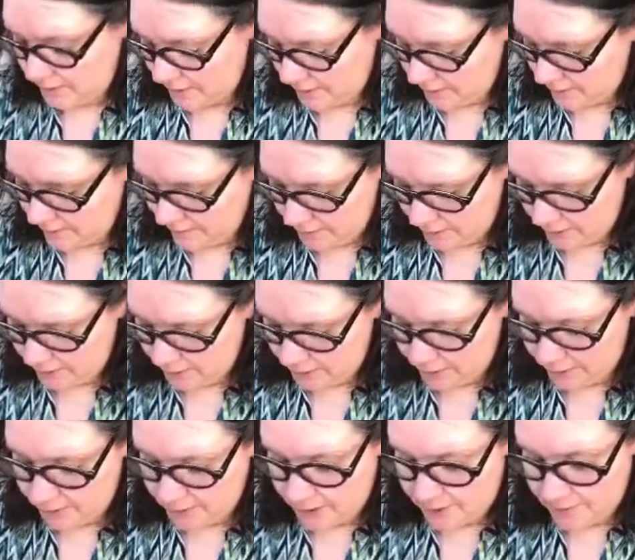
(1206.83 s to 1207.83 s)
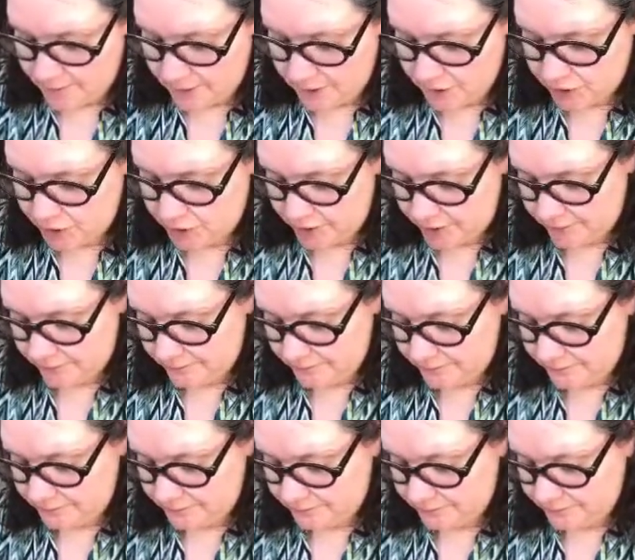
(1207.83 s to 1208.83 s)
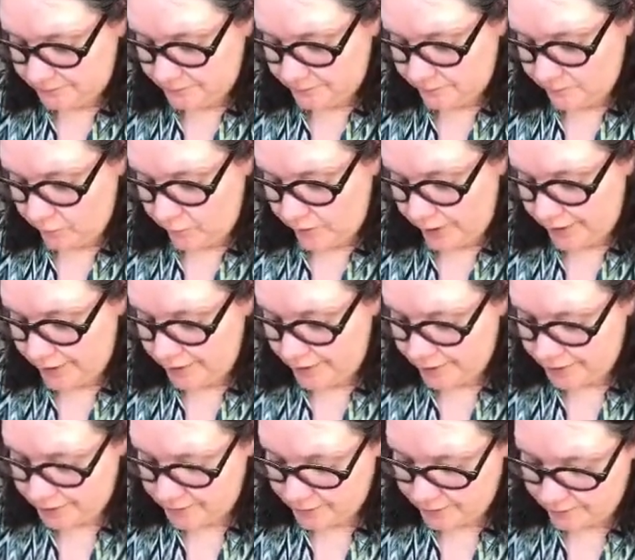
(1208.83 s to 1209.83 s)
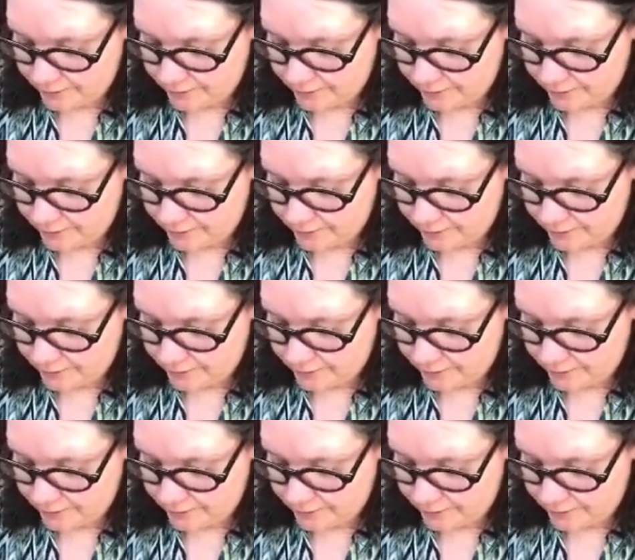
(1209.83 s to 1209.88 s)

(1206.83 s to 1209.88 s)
Give it a little dimension. Why not?